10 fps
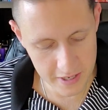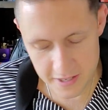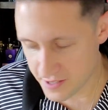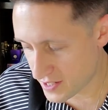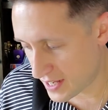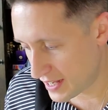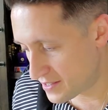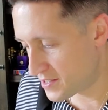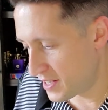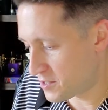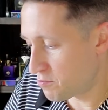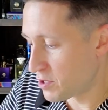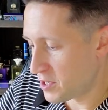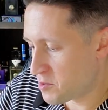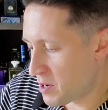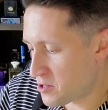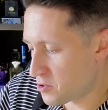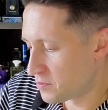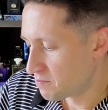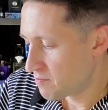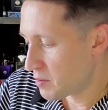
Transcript: is uh, it's it's really special.